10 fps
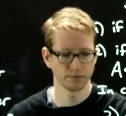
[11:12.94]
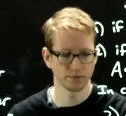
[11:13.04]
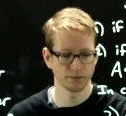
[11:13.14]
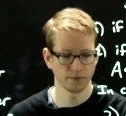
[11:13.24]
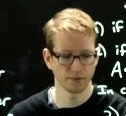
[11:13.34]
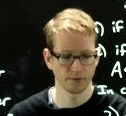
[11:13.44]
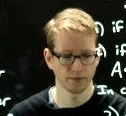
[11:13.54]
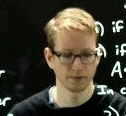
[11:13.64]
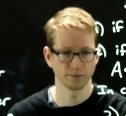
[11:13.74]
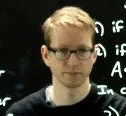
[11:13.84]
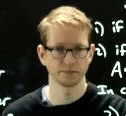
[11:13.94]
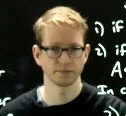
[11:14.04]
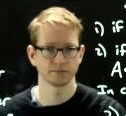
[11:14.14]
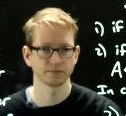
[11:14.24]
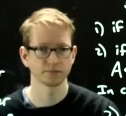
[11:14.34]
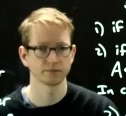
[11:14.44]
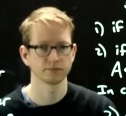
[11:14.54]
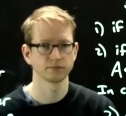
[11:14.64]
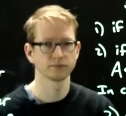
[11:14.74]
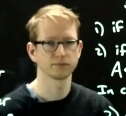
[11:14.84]

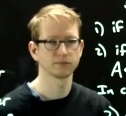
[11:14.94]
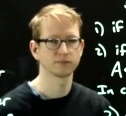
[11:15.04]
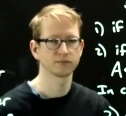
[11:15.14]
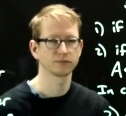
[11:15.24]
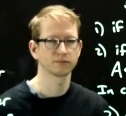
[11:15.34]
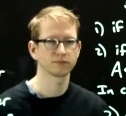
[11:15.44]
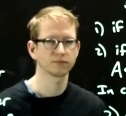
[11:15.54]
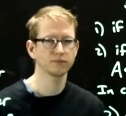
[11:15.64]
[no speech]